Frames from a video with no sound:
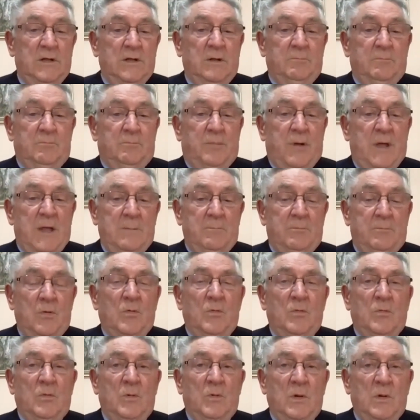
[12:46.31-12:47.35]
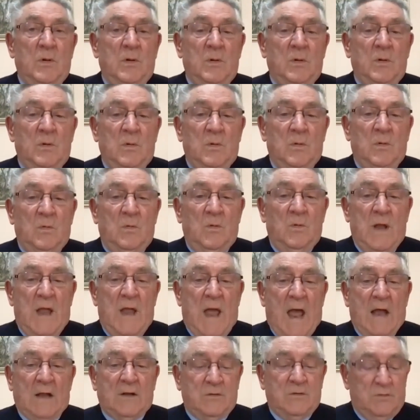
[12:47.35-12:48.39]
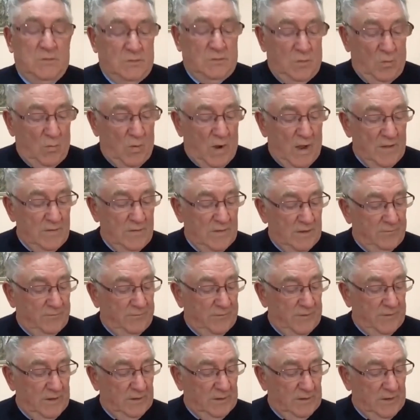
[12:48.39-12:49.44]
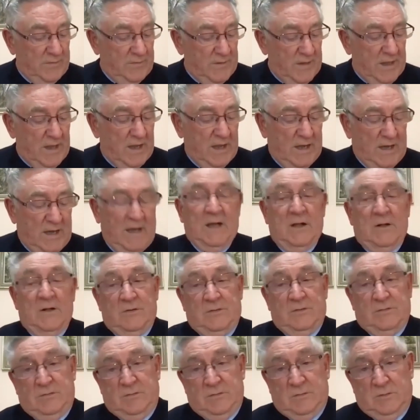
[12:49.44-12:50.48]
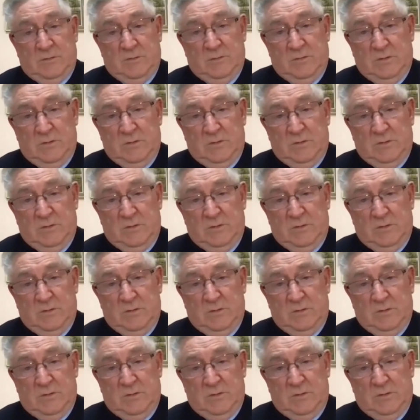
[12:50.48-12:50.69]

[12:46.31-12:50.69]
that people react the way they feel in their heart.